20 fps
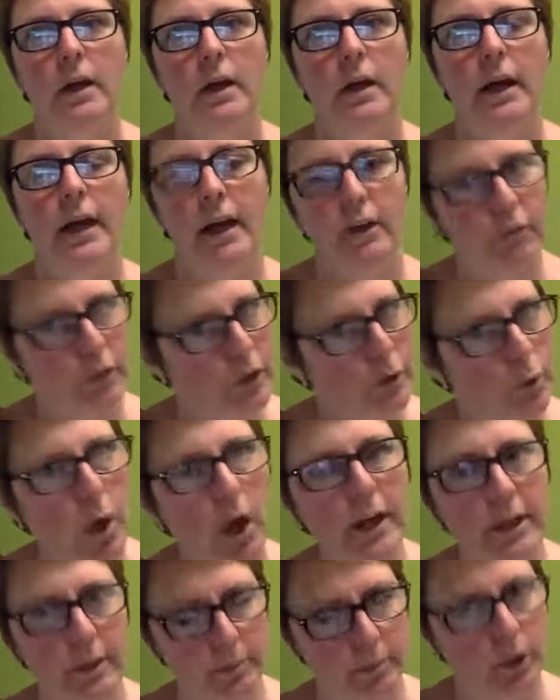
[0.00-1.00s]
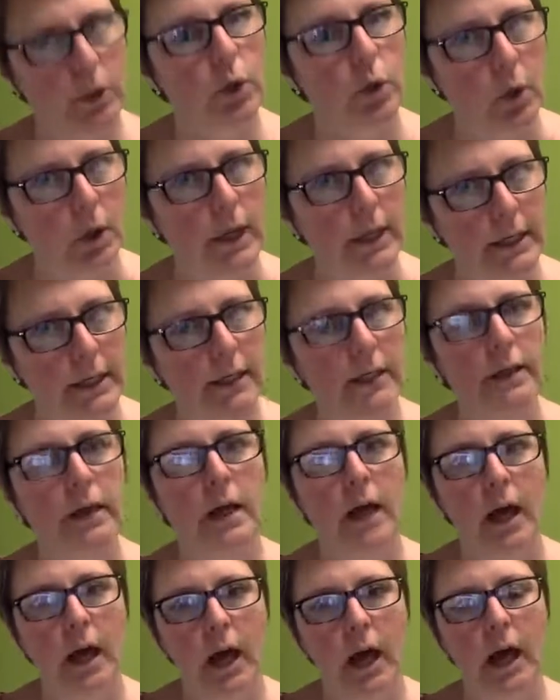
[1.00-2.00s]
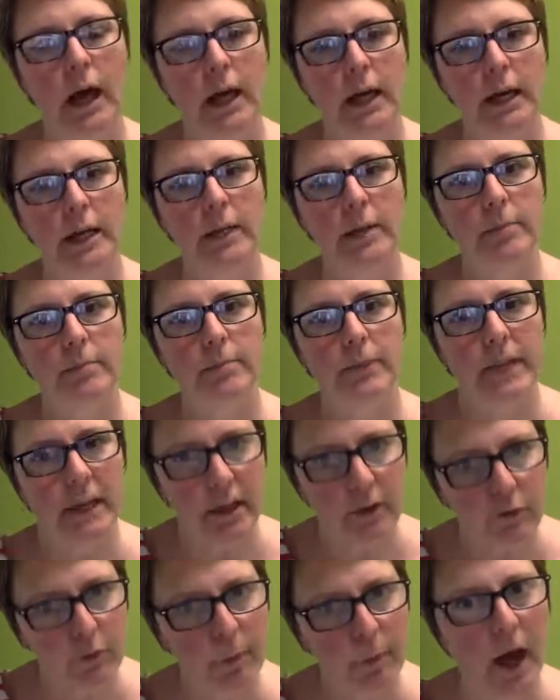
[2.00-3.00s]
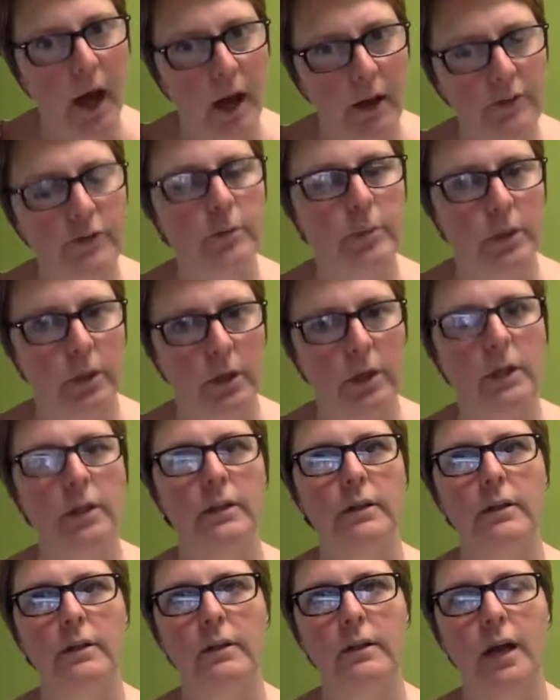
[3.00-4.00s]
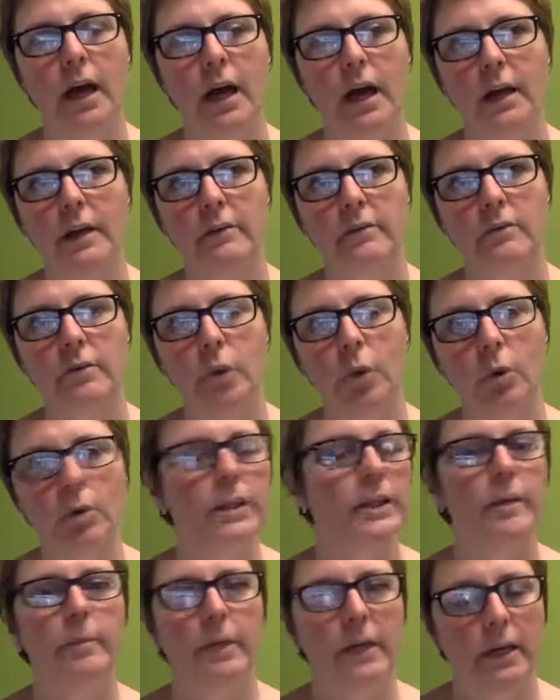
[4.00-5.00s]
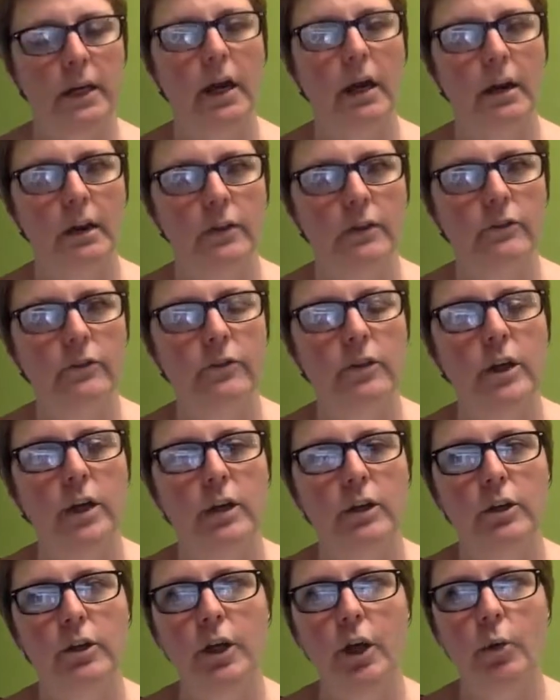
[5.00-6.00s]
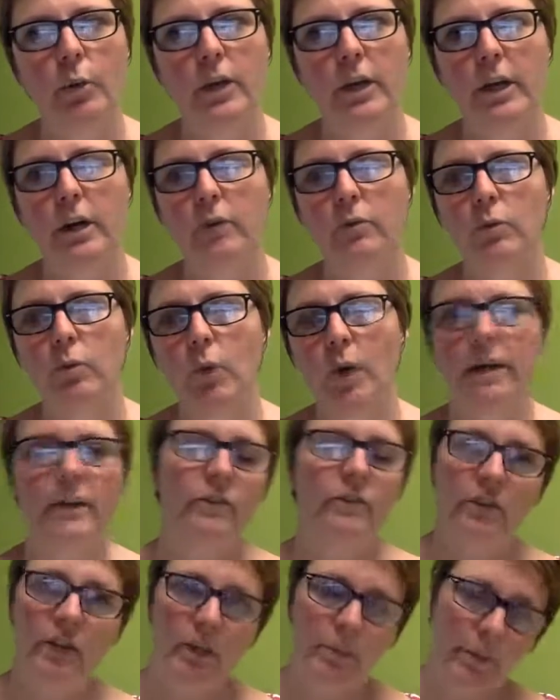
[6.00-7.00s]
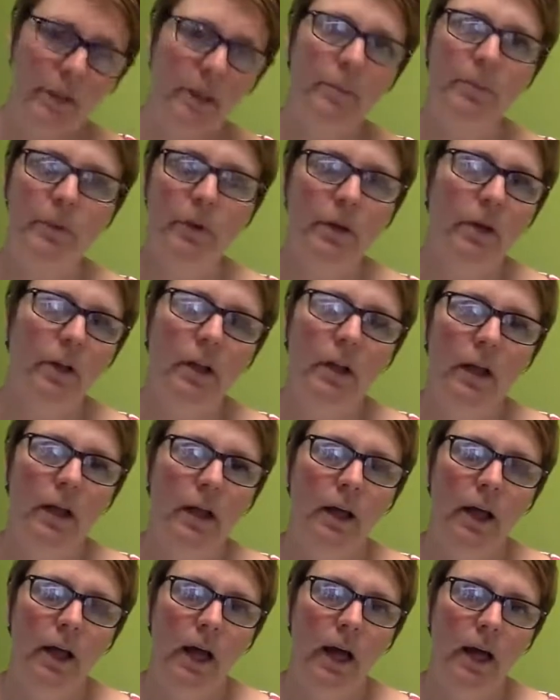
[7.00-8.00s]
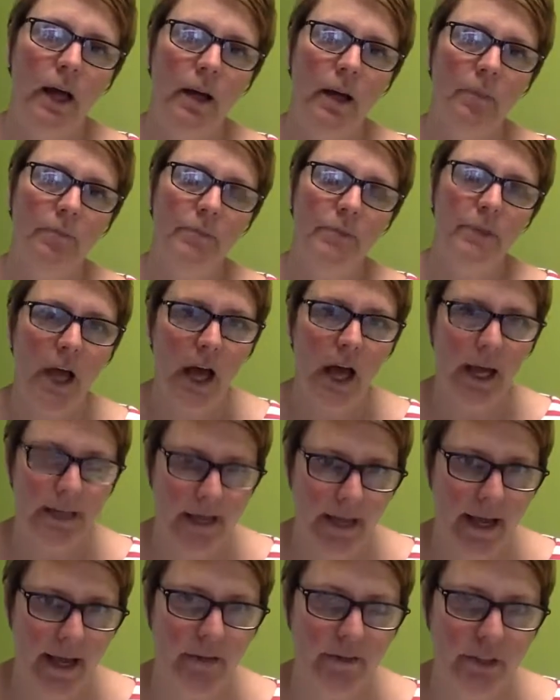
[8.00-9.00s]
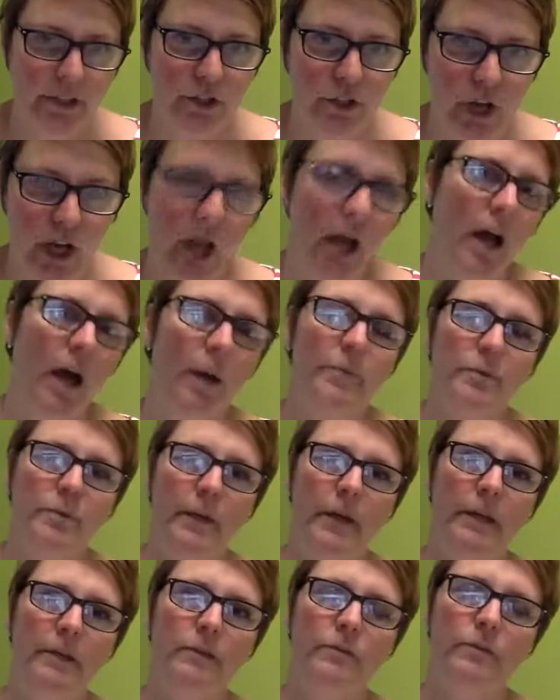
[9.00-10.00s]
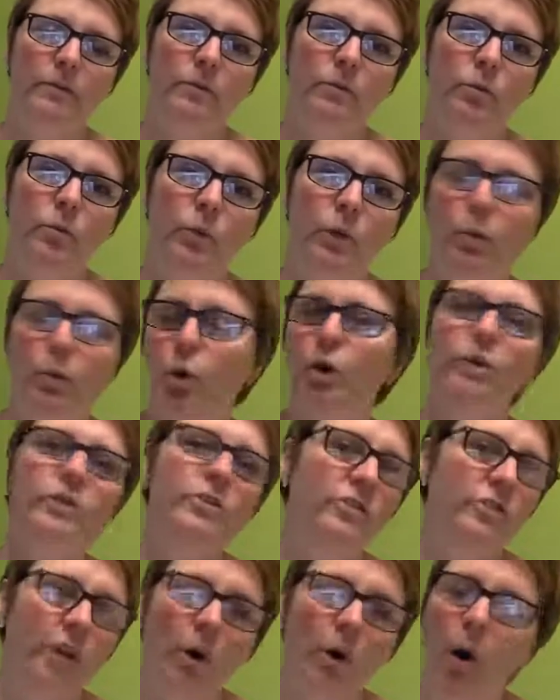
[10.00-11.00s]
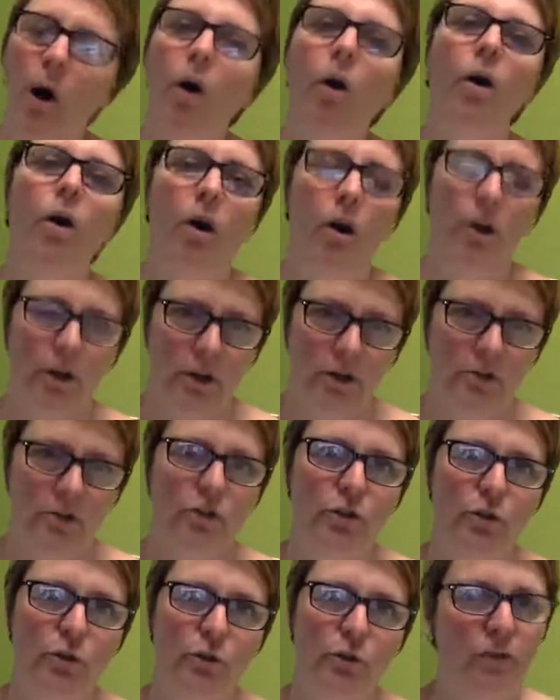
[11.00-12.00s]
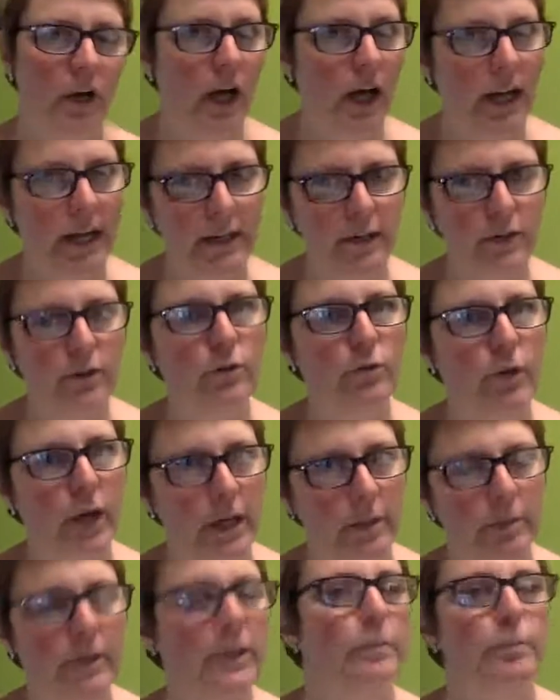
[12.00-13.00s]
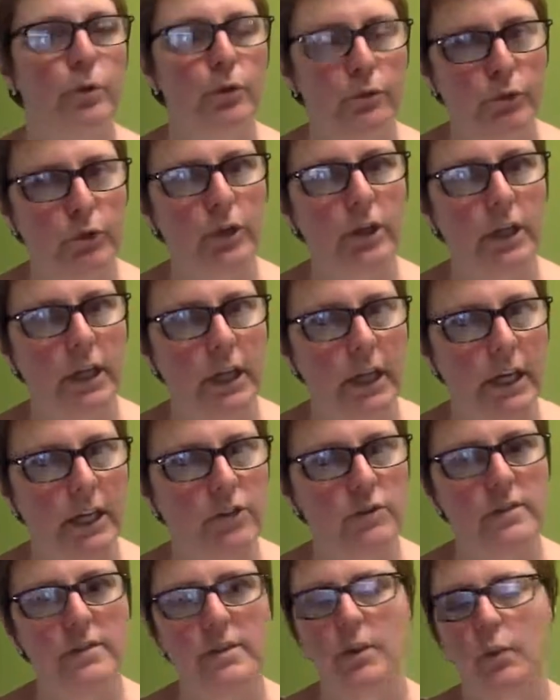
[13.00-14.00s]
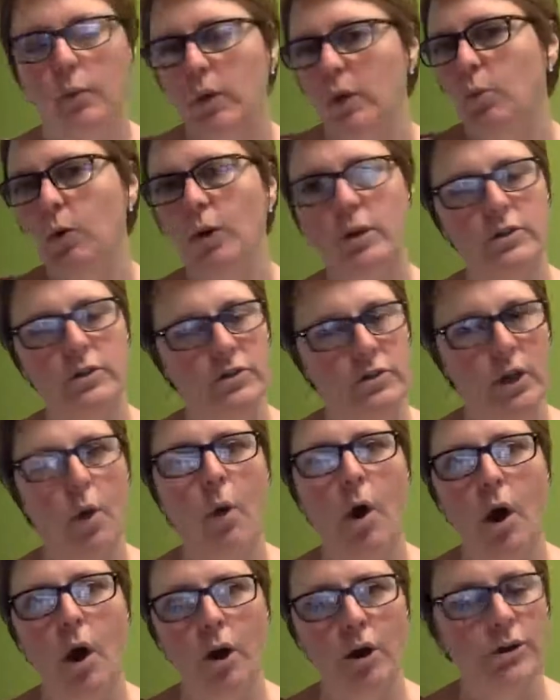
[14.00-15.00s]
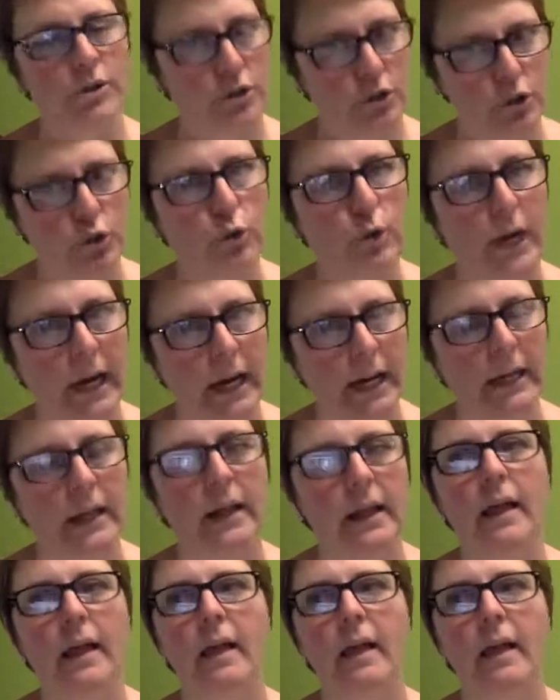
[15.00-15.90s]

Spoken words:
everyone employed. If possible, not only because, we don't want to see people not having jobs, but we work so hard to find the right people for the agency. We work so hard to train